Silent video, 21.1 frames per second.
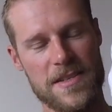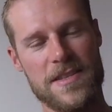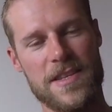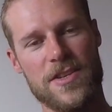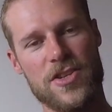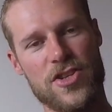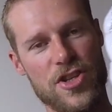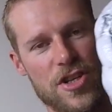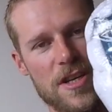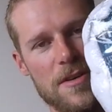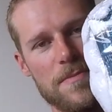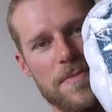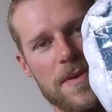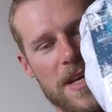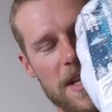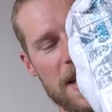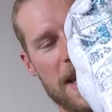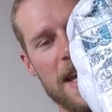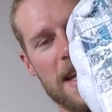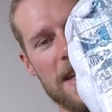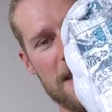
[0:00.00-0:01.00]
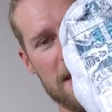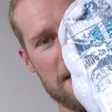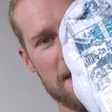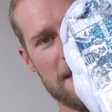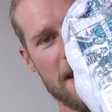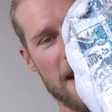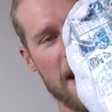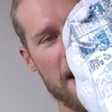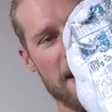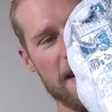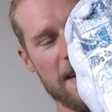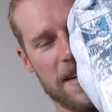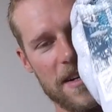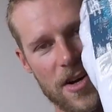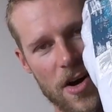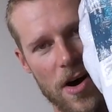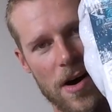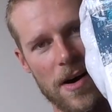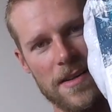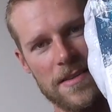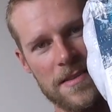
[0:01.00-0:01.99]
the cheap Canadian Tire
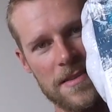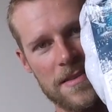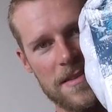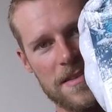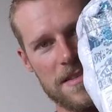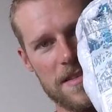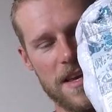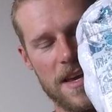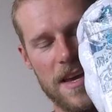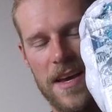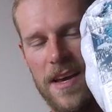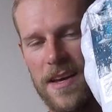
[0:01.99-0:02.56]
cottons.